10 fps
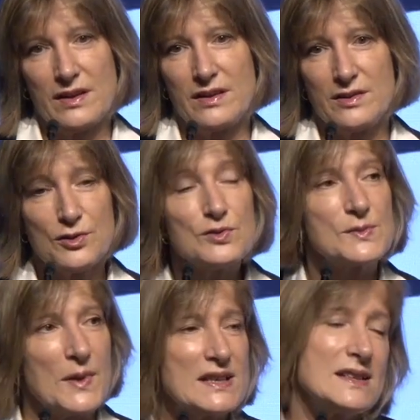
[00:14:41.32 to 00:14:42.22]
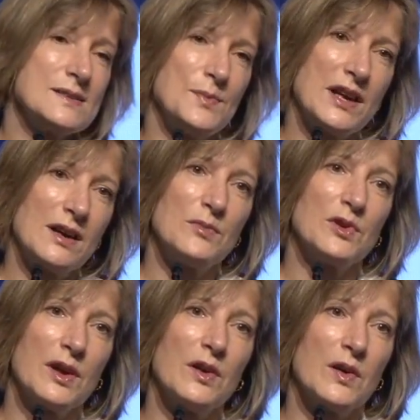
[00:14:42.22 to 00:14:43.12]
new space
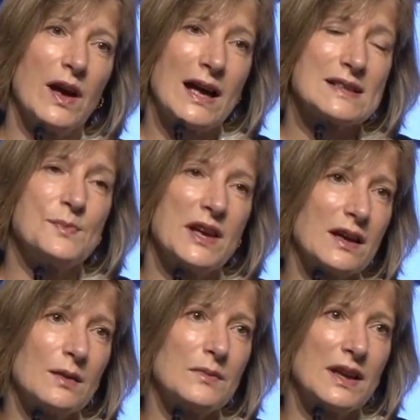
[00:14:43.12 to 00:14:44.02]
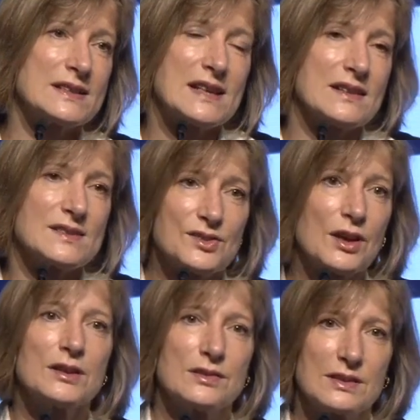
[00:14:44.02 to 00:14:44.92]
has become, let's say, it
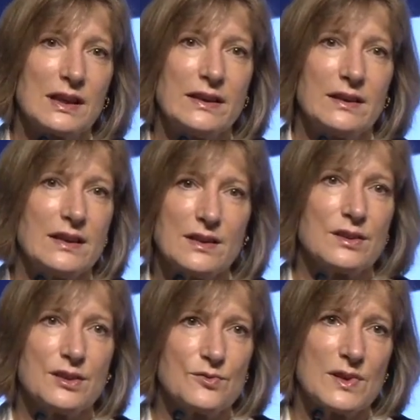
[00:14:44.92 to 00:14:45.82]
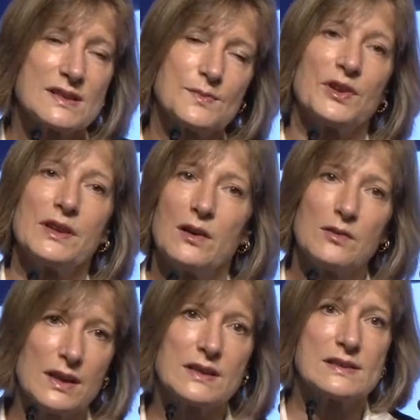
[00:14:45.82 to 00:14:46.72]
started clearly in the US, but now
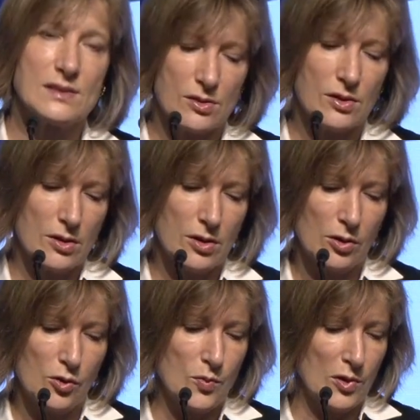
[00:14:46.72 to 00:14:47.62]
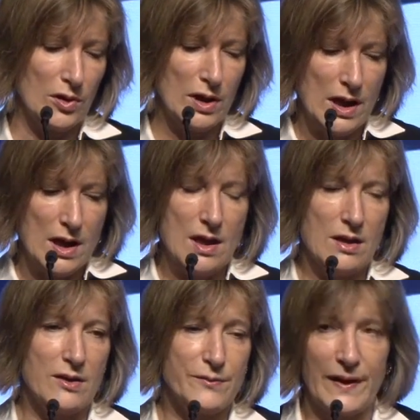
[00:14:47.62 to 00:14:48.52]
it is a global
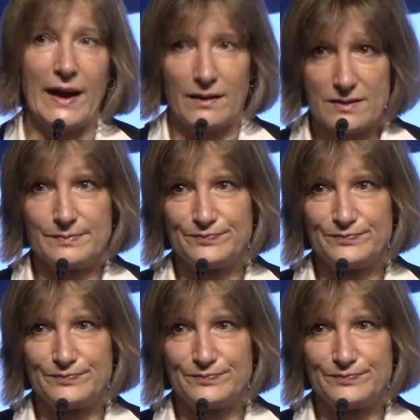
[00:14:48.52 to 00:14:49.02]
fact.